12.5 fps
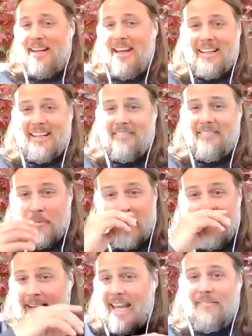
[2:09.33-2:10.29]
And and for me,
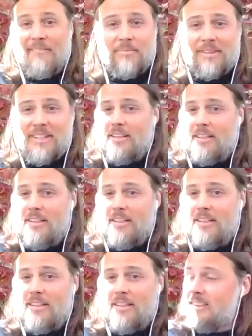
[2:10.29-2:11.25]
it came from theater
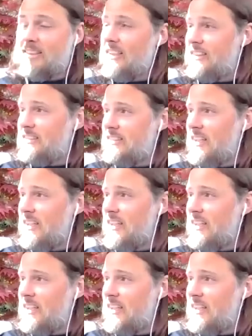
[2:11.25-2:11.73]
and and.